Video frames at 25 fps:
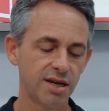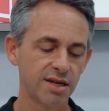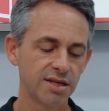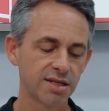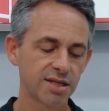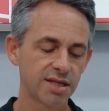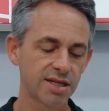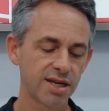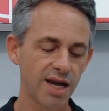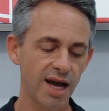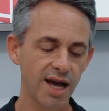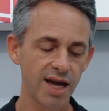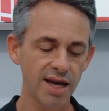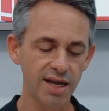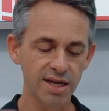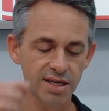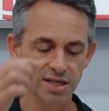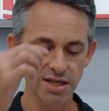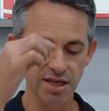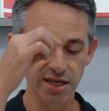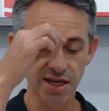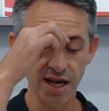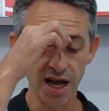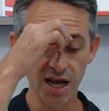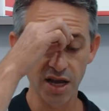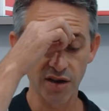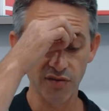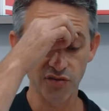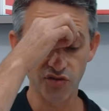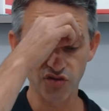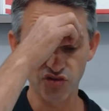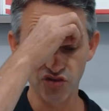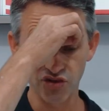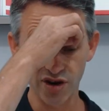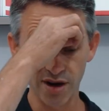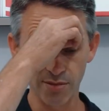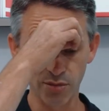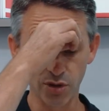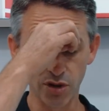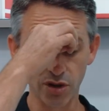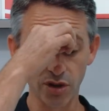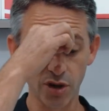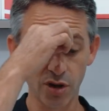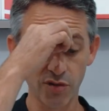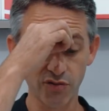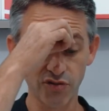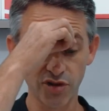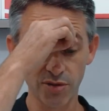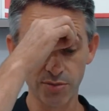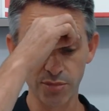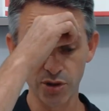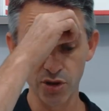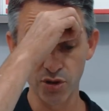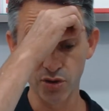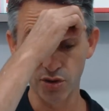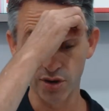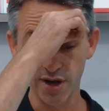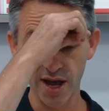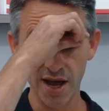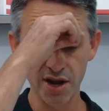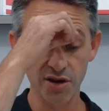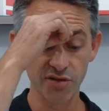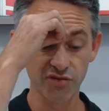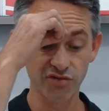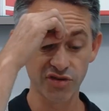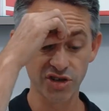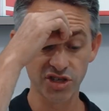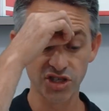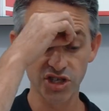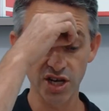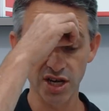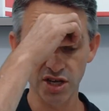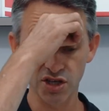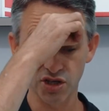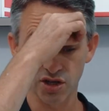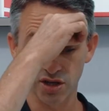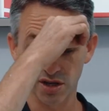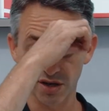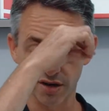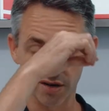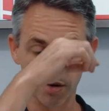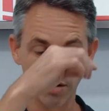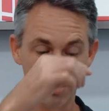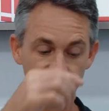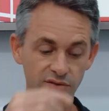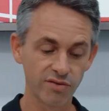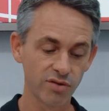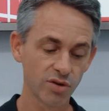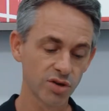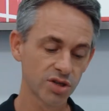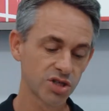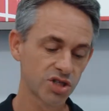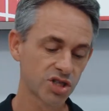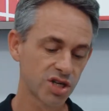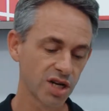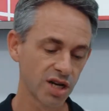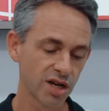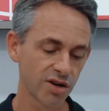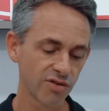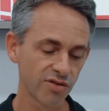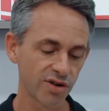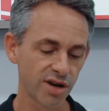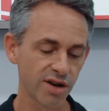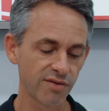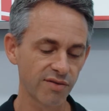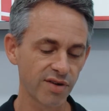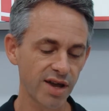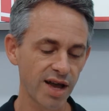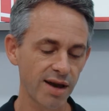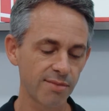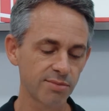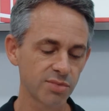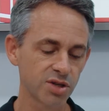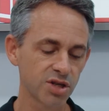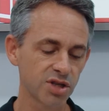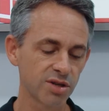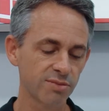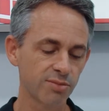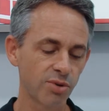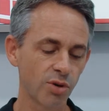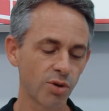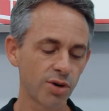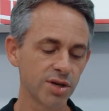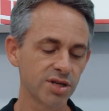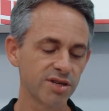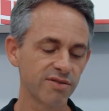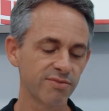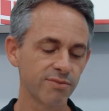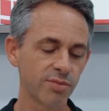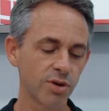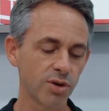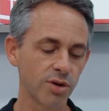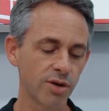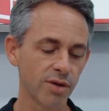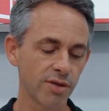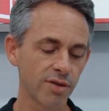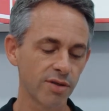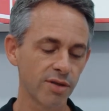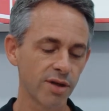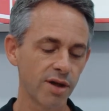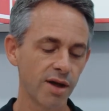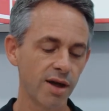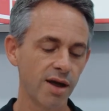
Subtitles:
Today is a day of trouble, of rebuke, and of rejection, for the children have come to the point of birth,